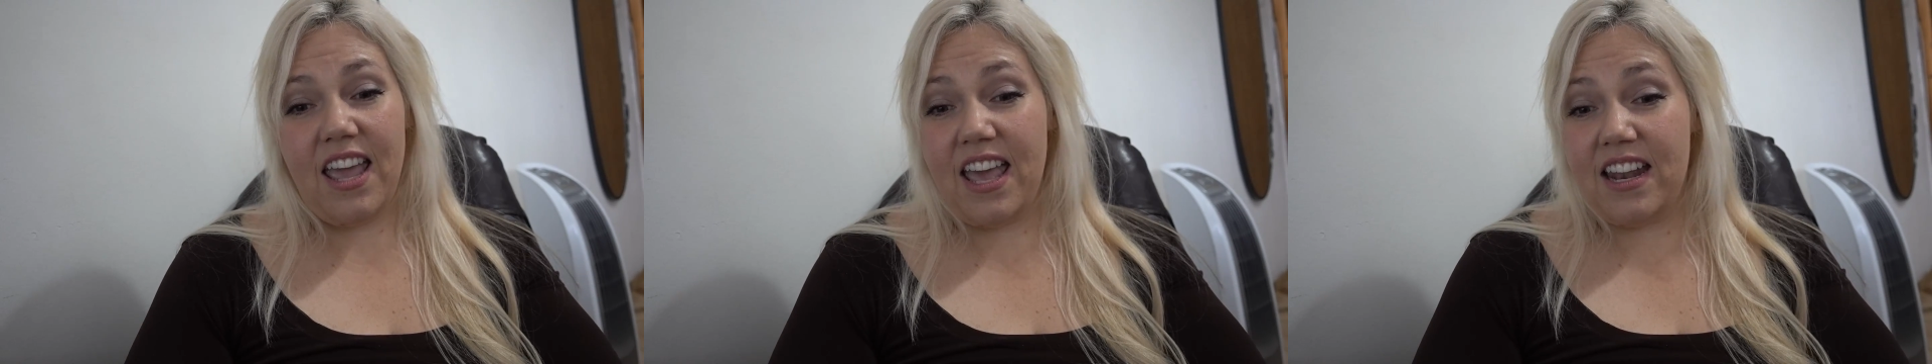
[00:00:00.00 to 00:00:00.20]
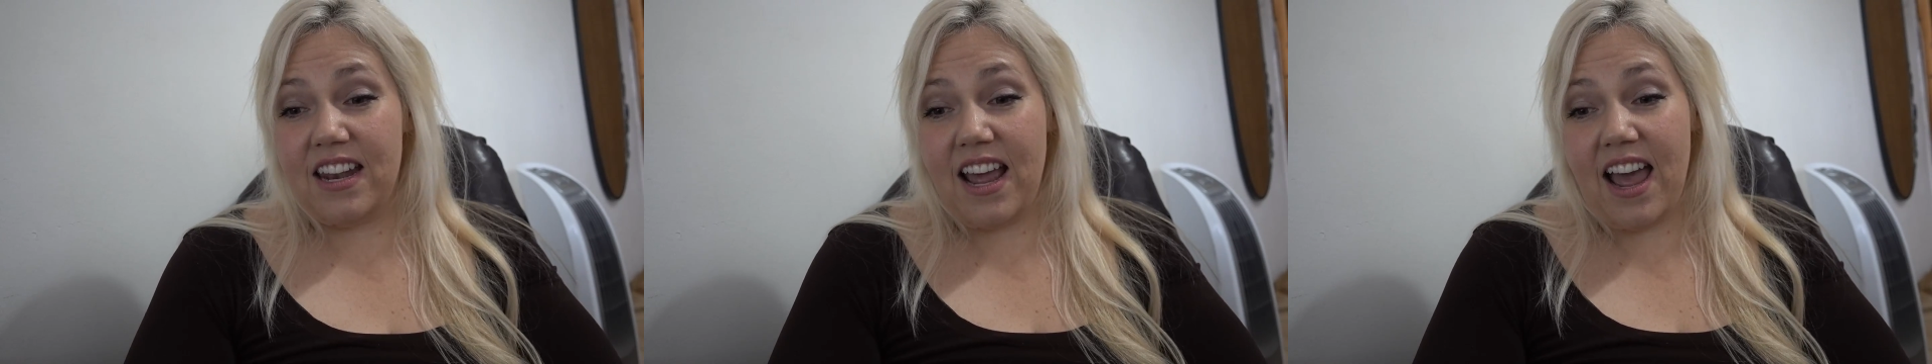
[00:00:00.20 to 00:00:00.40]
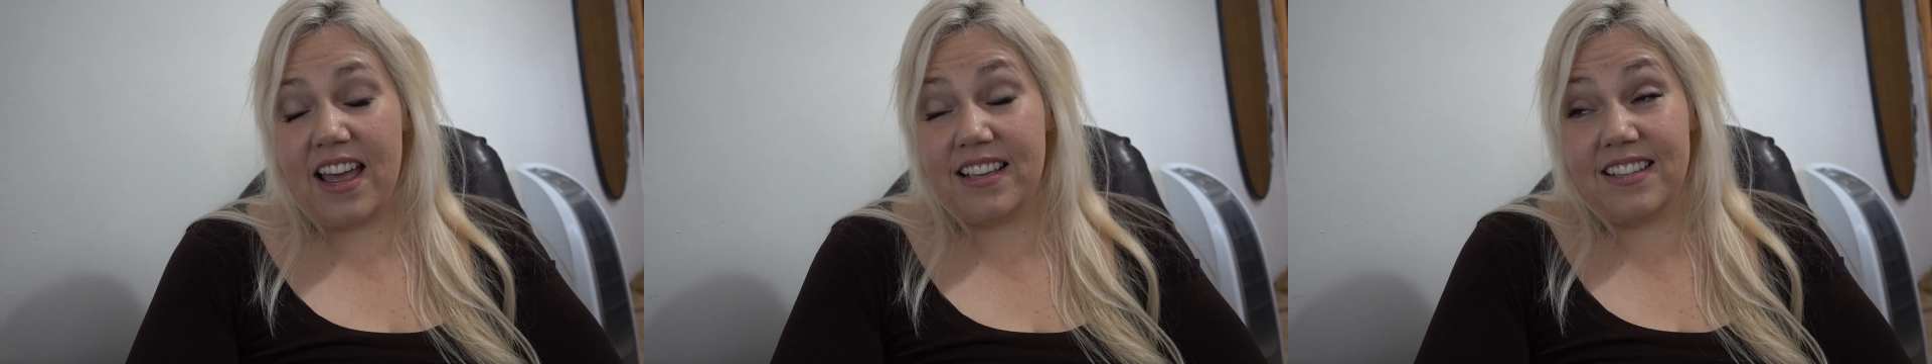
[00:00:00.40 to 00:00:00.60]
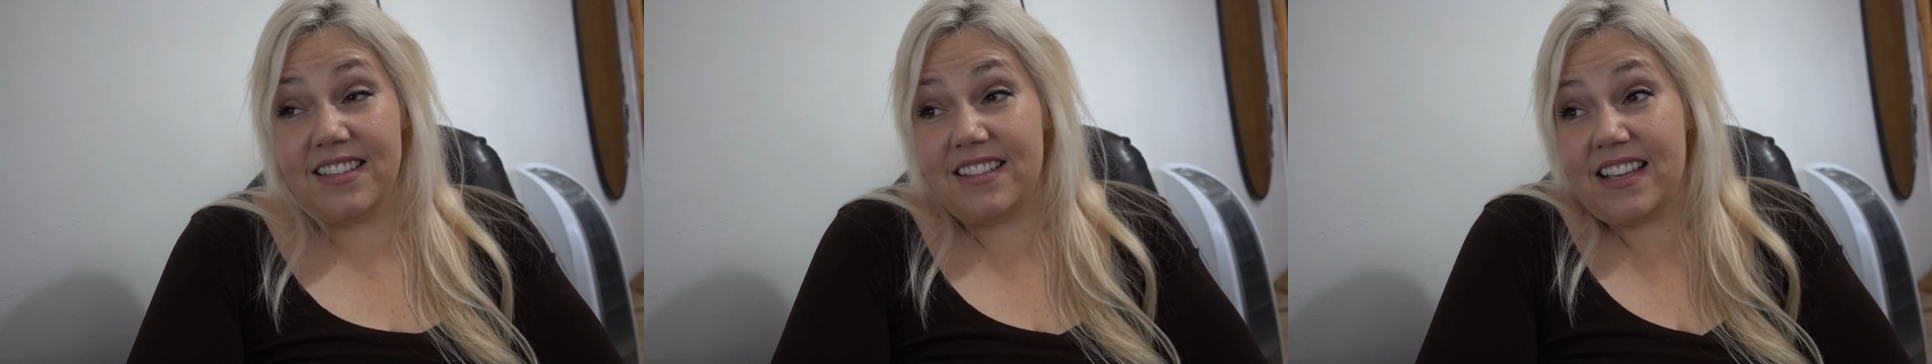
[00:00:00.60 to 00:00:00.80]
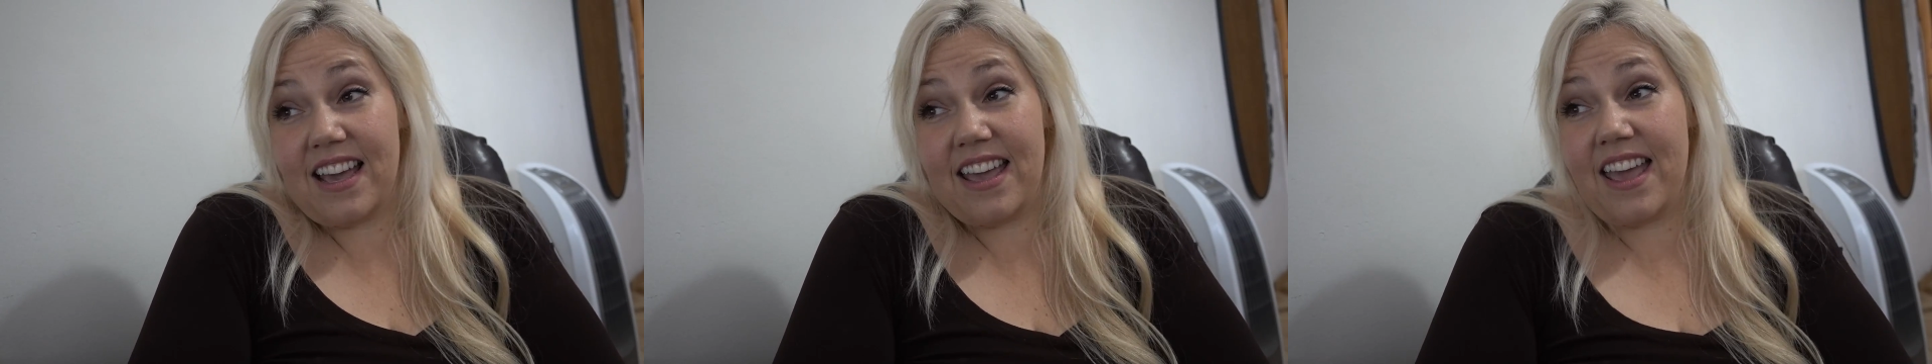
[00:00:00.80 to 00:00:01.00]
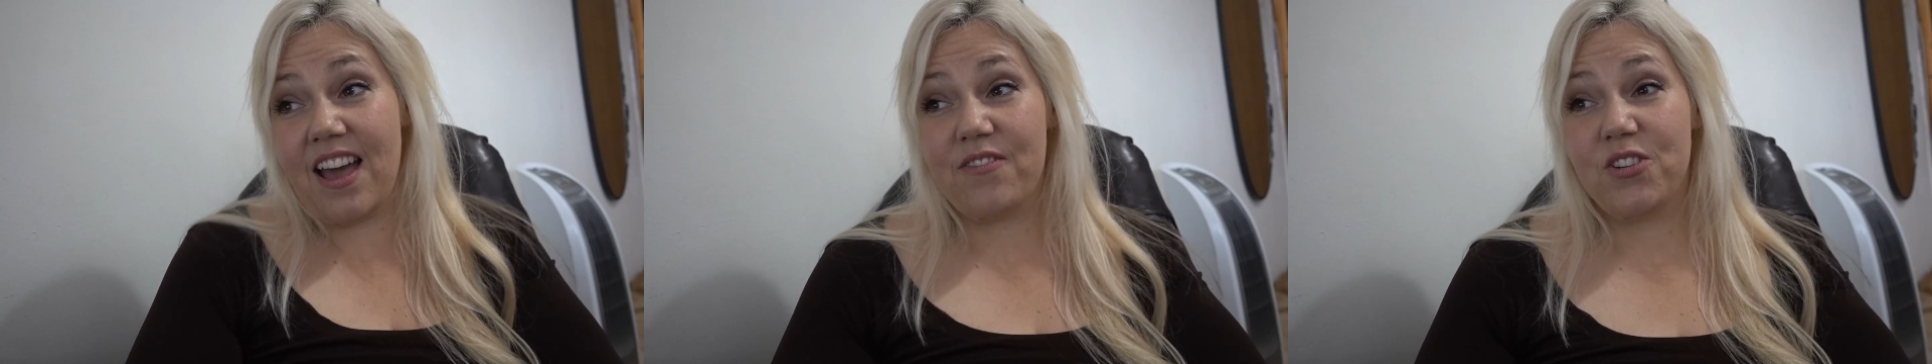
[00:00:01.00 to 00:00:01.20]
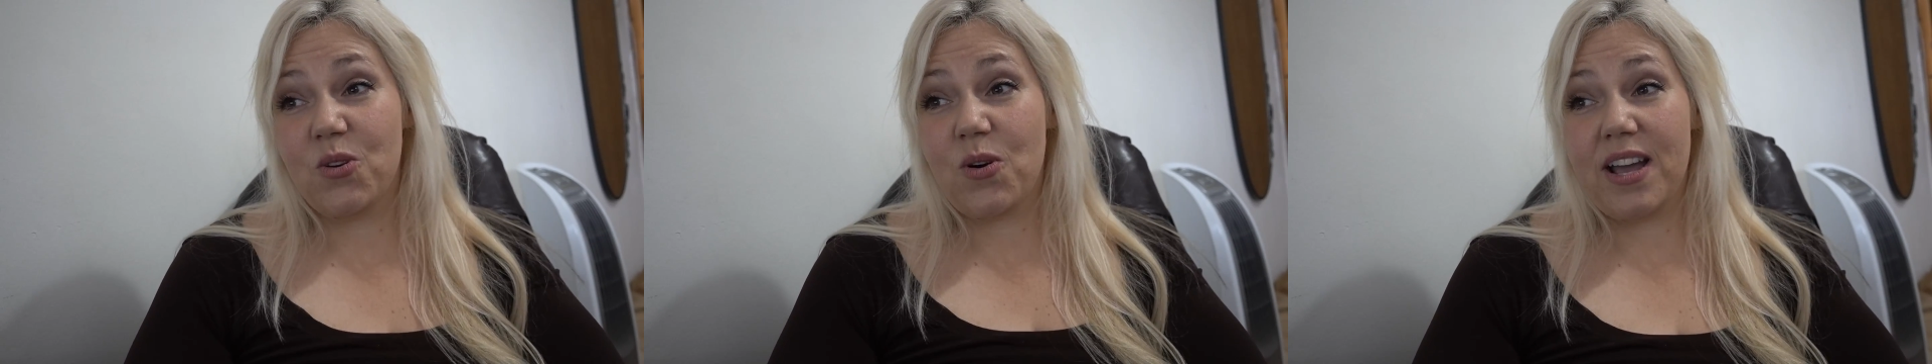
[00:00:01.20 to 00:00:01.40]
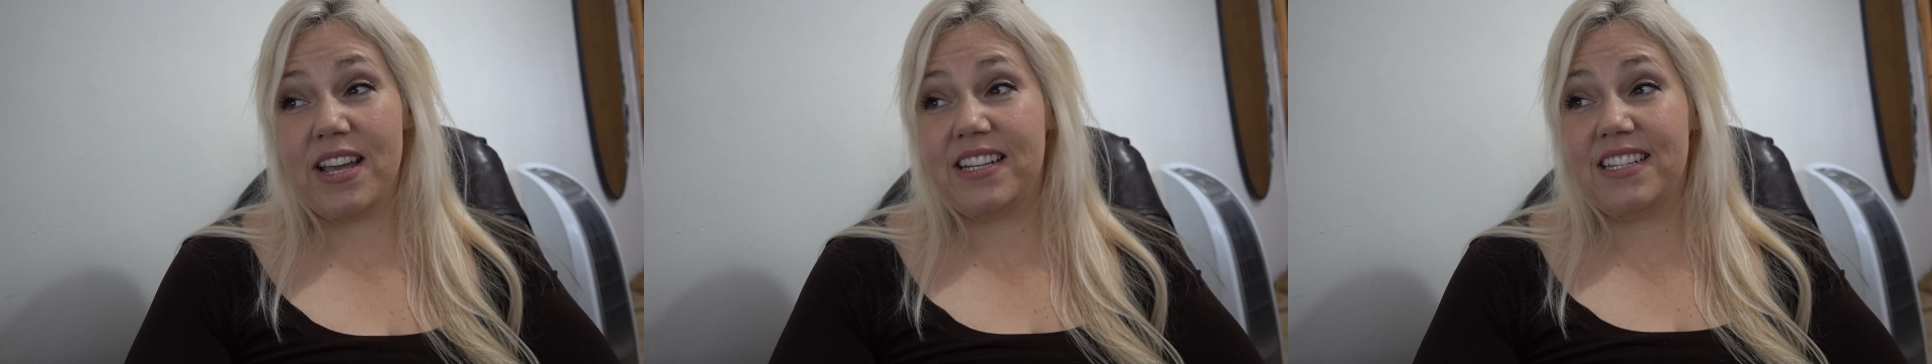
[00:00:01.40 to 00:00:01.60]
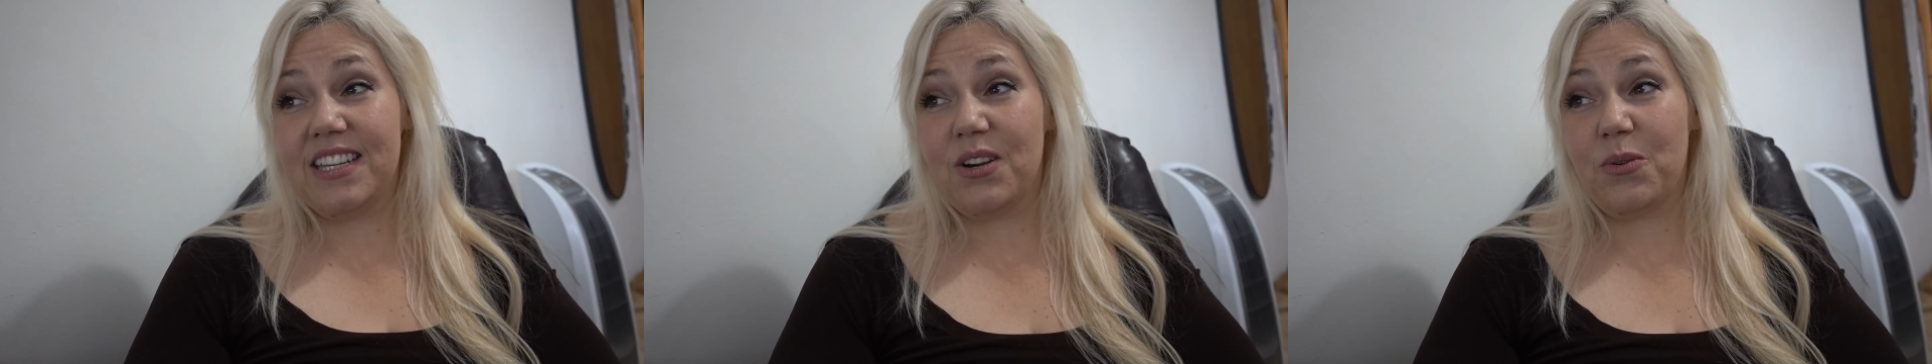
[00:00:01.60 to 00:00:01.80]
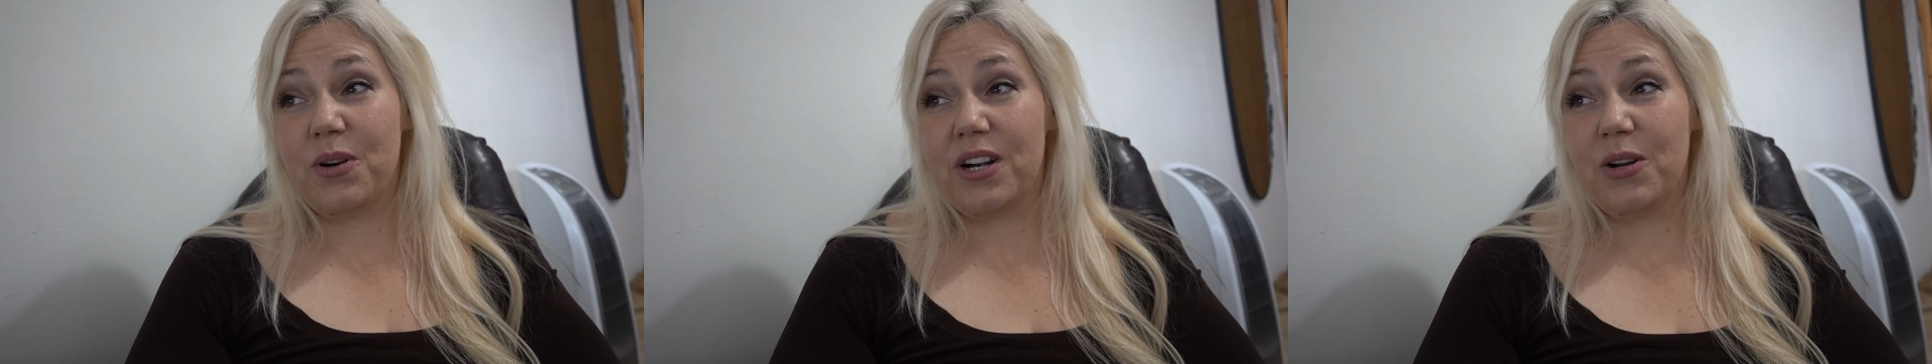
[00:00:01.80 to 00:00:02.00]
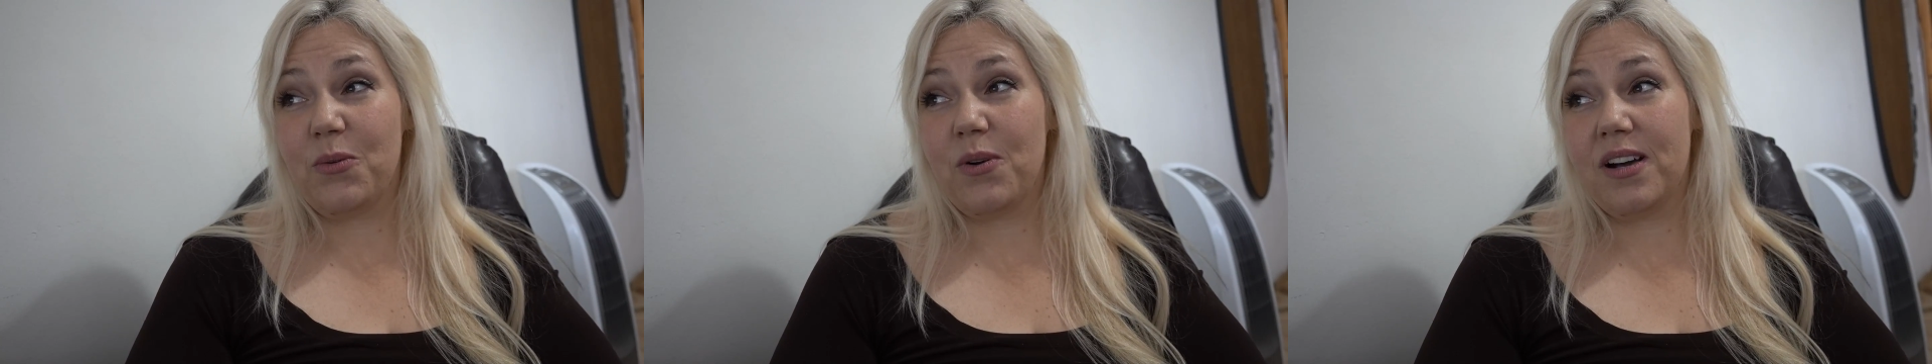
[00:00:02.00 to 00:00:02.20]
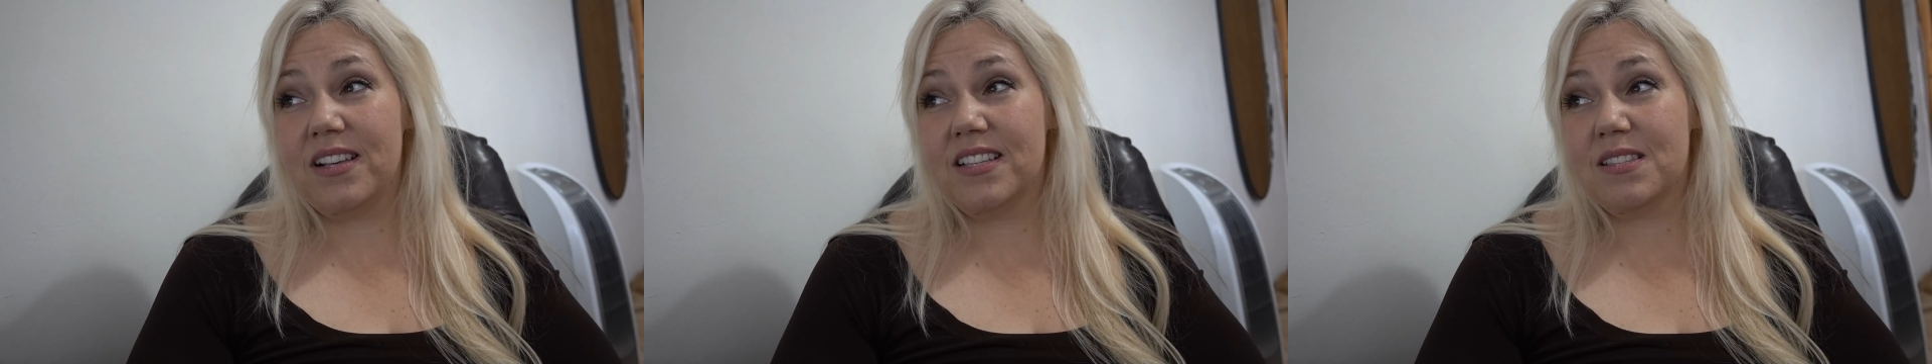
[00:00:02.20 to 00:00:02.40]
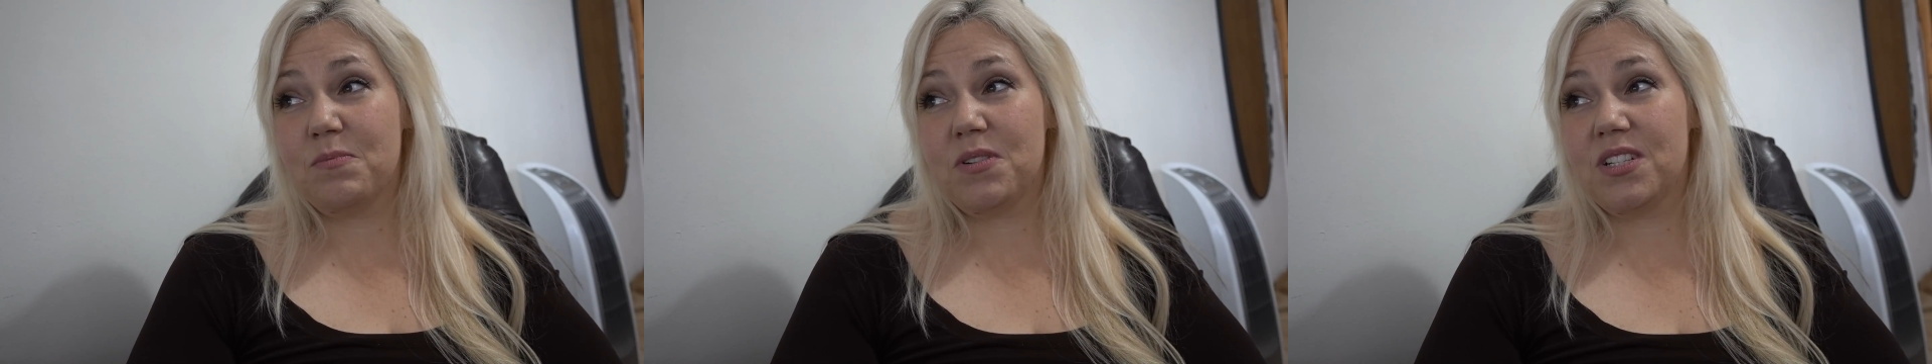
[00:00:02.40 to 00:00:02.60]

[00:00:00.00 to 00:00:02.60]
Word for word: And I I have no idea where it was,